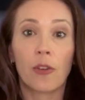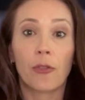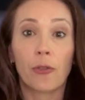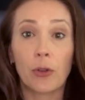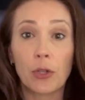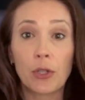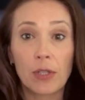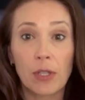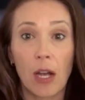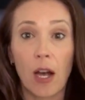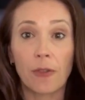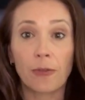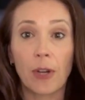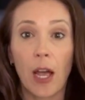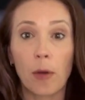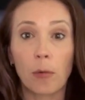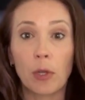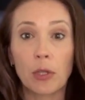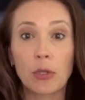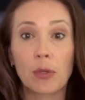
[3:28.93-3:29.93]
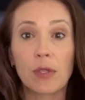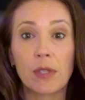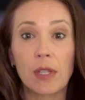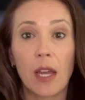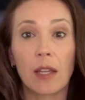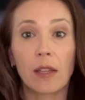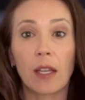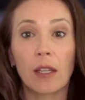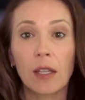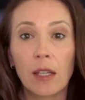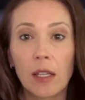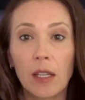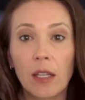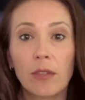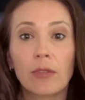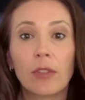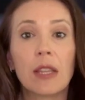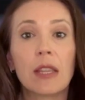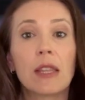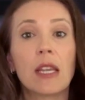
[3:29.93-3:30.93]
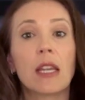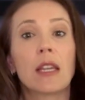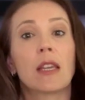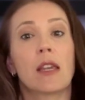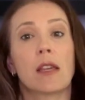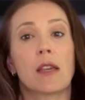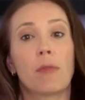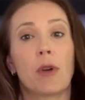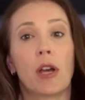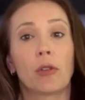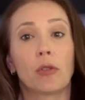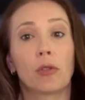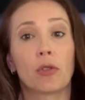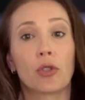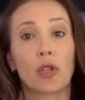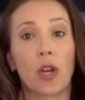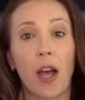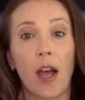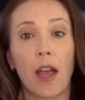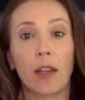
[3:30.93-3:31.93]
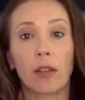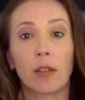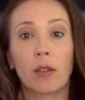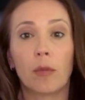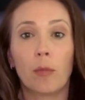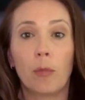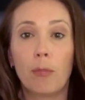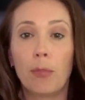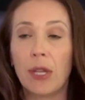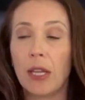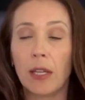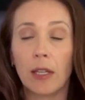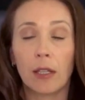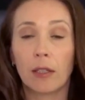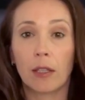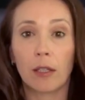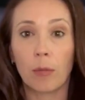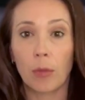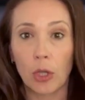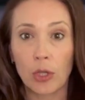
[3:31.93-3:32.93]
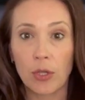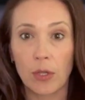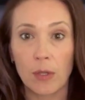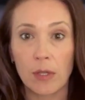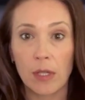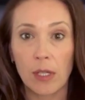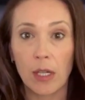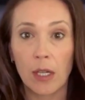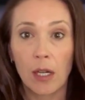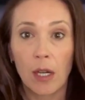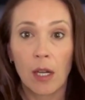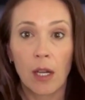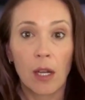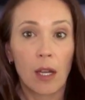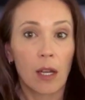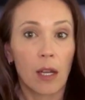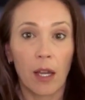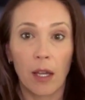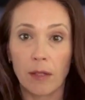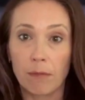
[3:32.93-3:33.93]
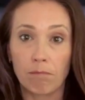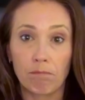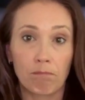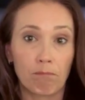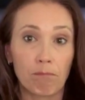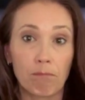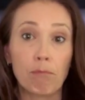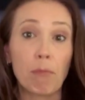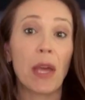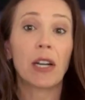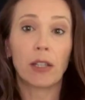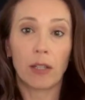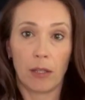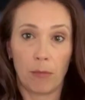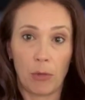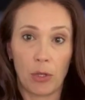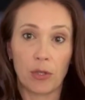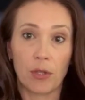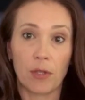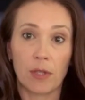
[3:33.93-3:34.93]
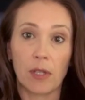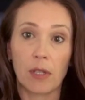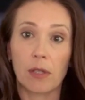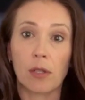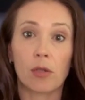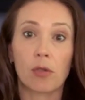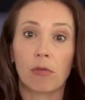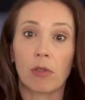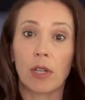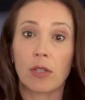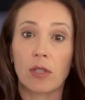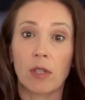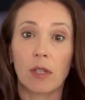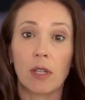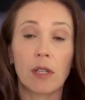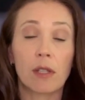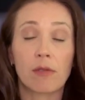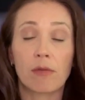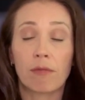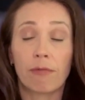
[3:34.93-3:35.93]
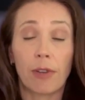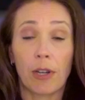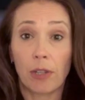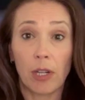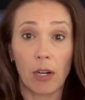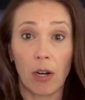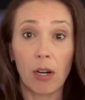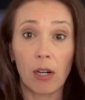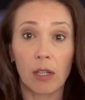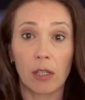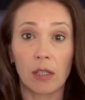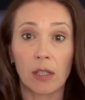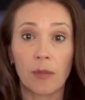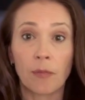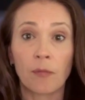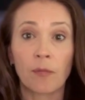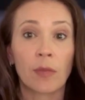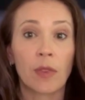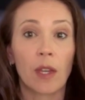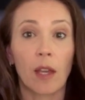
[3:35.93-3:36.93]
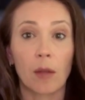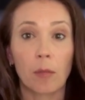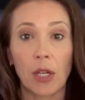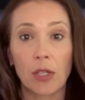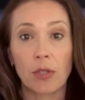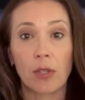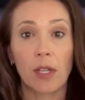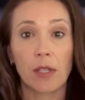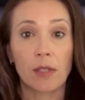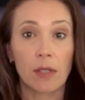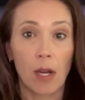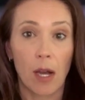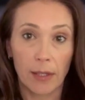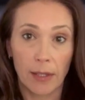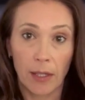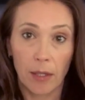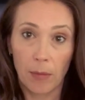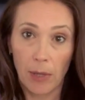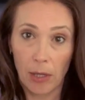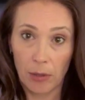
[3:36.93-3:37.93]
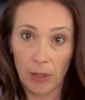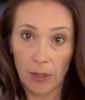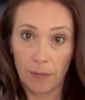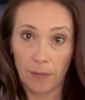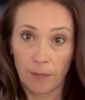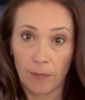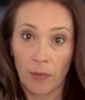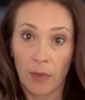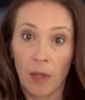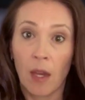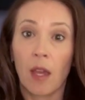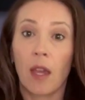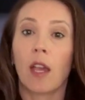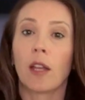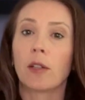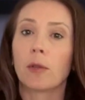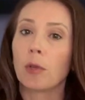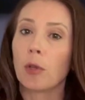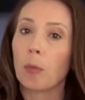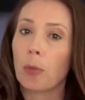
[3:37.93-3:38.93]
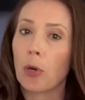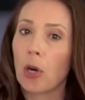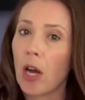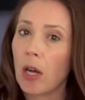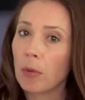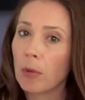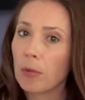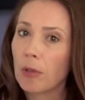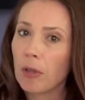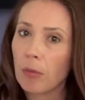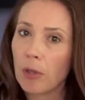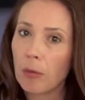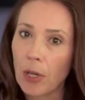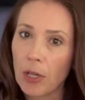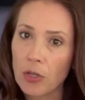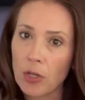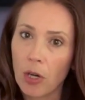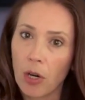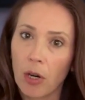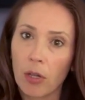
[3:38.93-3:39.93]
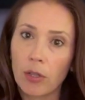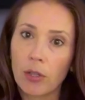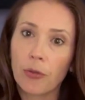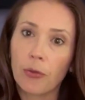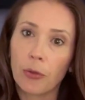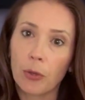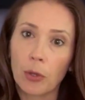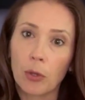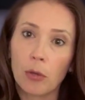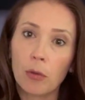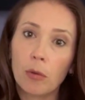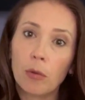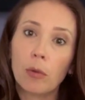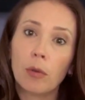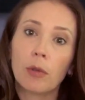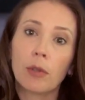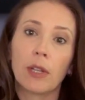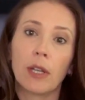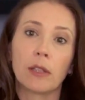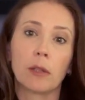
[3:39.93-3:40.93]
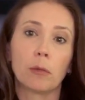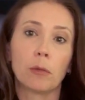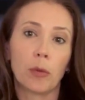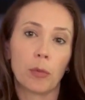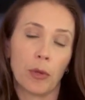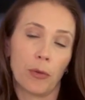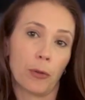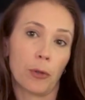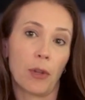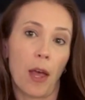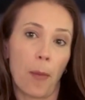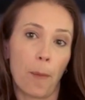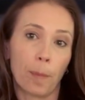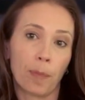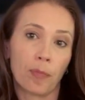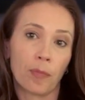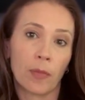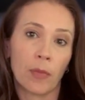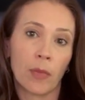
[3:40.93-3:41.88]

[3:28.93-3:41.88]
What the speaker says: First off, I want to say that even thinking about your child being in an emergency and medical emergency situation is very hard, and much less talking about it. And it will probably be much harder for you than it will be for them.